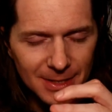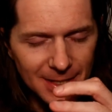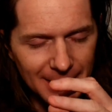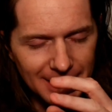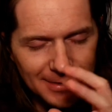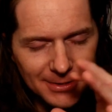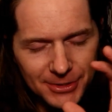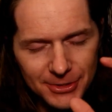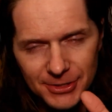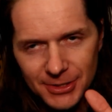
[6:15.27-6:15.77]

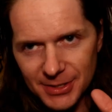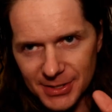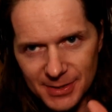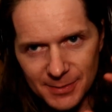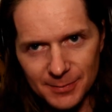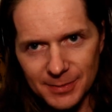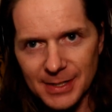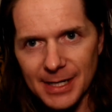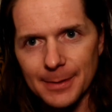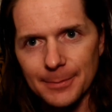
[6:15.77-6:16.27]
It's just a
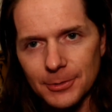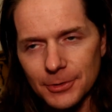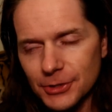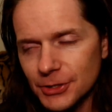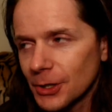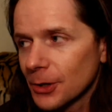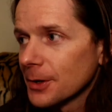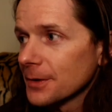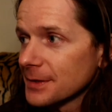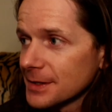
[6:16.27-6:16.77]
phenomenal
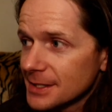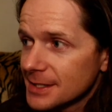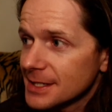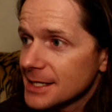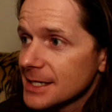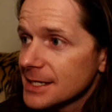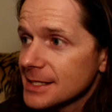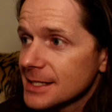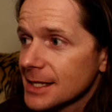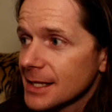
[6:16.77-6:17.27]
show, and the
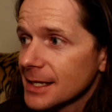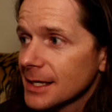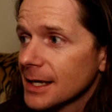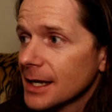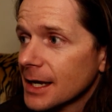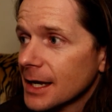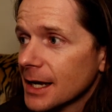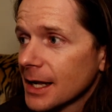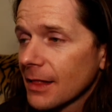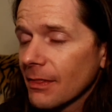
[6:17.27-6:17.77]
season,
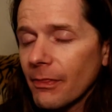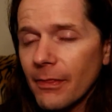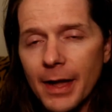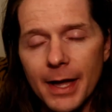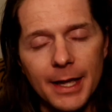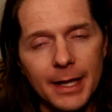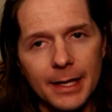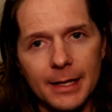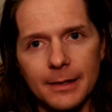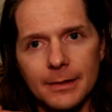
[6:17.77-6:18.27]

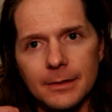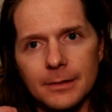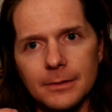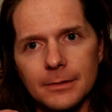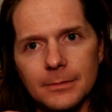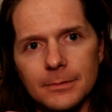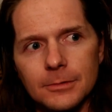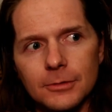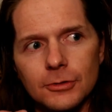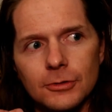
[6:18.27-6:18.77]
like,
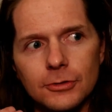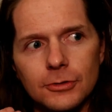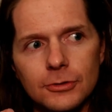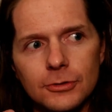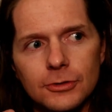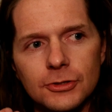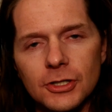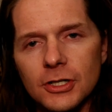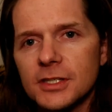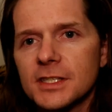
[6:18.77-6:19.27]

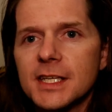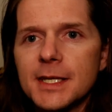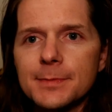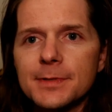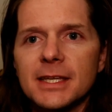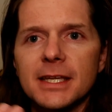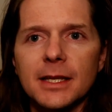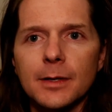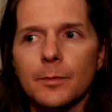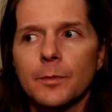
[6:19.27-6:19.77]
just
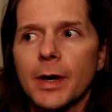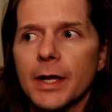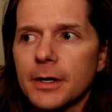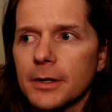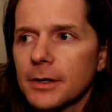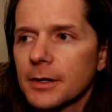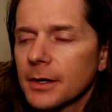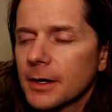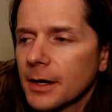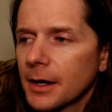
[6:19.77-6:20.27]
keeps getting
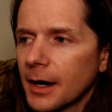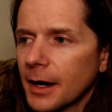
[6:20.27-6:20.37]
better.